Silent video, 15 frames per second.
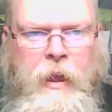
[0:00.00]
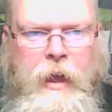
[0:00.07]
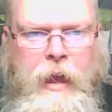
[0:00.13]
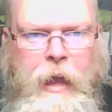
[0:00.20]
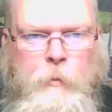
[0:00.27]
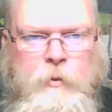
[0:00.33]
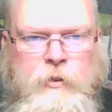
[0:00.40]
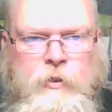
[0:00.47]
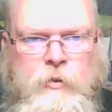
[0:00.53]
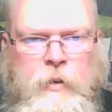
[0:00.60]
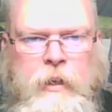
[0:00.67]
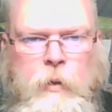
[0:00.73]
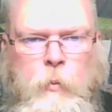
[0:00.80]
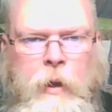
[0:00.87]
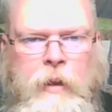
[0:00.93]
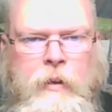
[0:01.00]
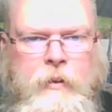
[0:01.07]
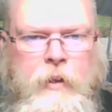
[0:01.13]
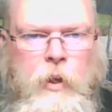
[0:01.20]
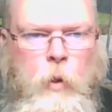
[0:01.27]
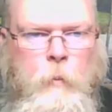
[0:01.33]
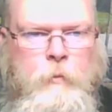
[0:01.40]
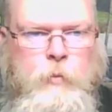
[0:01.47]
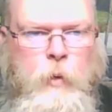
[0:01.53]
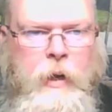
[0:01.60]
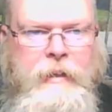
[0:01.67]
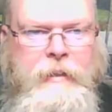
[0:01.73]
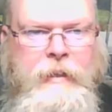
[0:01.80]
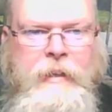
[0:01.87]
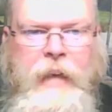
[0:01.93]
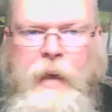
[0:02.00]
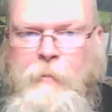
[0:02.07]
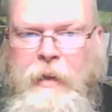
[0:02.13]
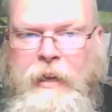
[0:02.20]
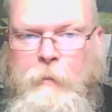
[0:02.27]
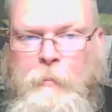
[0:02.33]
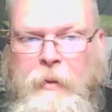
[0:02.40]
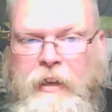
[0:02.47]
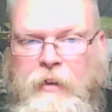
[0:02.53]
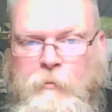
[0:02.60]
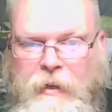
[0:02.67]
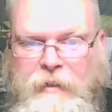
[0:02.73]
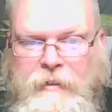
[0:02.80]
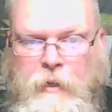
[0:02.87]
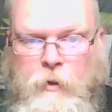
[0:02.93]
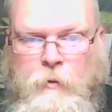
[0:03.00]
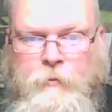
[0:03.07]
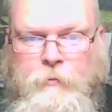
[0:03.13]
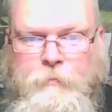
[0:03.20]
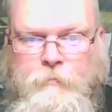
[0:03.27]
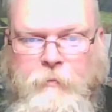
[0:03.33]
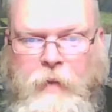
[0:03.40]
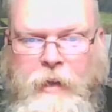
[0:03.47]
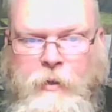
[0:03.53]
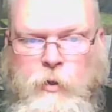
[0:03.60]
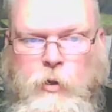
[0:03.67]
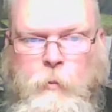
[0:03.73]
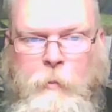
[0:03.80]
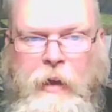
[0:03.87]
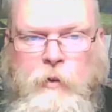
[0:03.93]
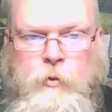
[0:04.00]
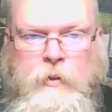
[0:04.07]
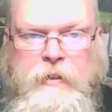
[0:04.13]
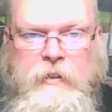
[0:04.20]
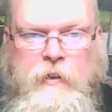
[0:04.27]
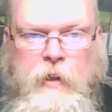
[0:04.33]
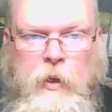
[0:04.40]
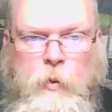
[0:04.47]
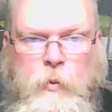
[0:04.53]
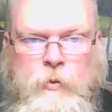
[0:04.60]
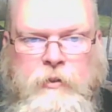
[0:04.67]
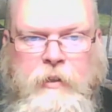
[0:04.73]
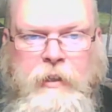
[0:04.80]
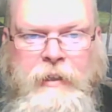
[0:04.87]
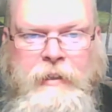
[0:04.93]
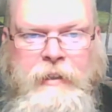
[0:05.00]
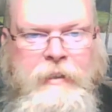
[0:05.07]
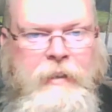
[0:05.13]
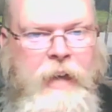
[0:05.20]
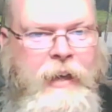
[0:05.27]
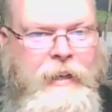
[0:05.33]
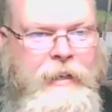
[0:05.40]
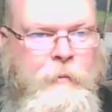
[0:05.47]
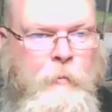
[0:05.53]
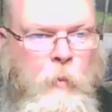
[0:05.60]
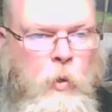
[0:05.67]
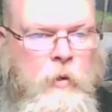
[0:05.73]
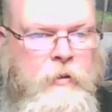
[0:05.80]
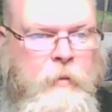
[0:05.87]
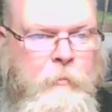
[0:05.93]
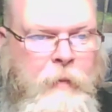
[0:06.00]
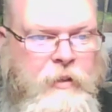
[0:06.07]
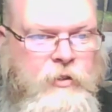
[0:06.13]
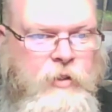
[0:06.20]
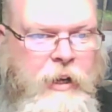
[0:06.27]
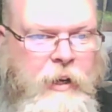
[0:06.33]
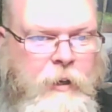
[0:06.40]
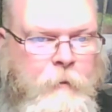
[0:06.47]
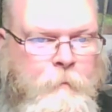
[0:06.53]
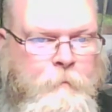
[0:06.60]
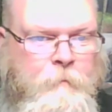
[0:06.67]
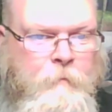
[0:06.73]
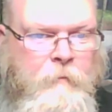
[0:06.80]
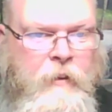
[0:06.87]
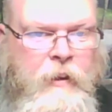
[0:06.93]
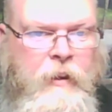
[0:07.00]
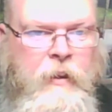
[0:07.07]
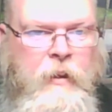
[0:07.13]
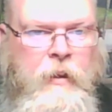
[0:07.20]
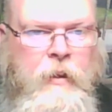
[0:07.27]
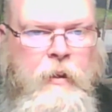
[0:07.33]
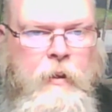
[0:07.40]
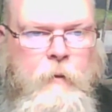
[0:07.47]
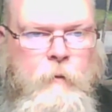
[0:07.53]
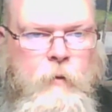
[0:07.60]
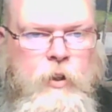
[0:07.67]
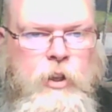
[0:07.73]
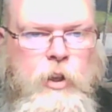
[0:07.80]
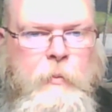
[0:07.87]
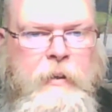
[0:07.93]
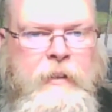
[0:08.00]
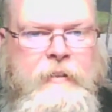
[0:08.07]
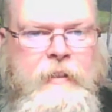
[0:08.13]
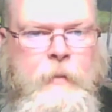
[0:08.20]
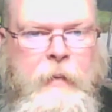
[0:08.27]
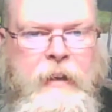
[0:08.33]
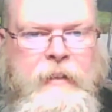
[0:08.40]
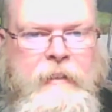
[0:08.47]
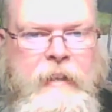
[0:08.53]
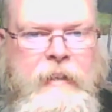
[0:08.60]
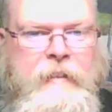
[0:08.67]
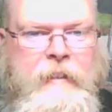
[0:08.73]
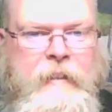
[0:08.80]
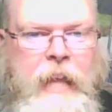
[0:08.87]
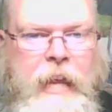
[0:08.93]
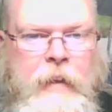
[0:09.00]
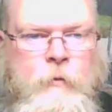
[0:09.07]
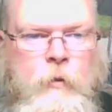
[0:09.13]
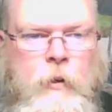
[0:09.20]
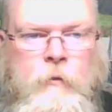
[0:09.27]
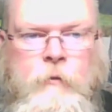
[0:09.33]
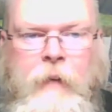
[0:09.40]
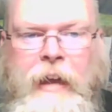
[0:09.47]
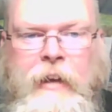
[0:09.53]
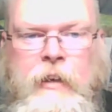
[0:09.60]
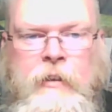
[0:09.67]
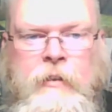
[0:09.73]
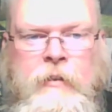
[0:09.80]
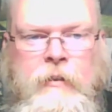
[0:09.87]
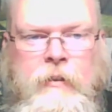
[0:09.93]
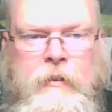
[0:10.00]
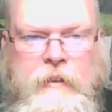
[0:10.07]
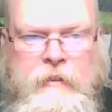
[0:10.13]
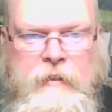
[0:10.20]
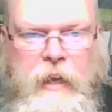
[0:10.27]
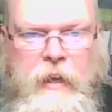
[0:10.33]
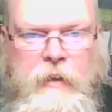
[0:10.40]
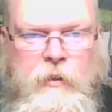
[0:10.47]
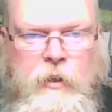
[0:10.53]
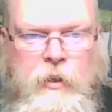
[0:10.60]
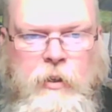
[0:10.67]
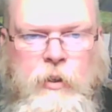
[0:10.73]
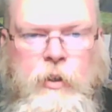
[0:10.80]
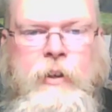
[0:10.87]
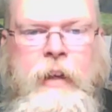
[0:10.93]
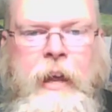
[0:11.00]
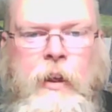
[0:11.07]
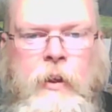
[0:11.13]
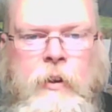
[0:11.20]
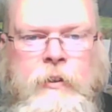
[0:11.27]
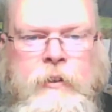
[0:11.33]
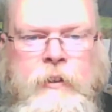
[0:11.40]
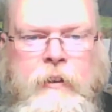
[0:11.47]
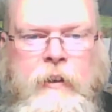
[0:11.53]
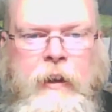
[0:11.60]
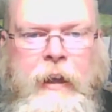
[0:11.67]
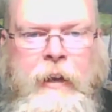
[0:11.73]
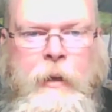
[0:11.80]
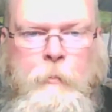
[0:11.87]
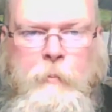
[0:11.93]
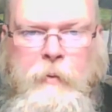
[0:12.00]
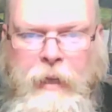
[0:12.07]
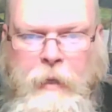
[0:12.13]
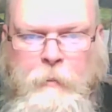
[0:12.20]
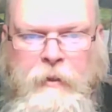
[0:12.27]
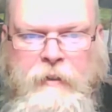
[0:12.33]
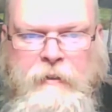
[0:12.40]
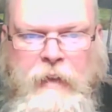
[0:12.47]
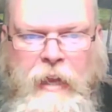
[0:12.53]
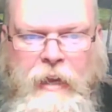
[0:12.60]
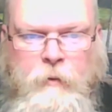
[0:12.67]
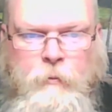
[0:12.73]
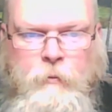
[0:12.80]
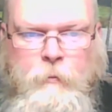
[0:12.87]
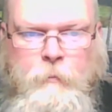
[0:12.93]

I was treated well in the homes where I did not make a pig of myself. I knew the boundaries of the host and did not eat more than my share. For humans, the best things in life are a fire, the sun, good health, and a blameless life.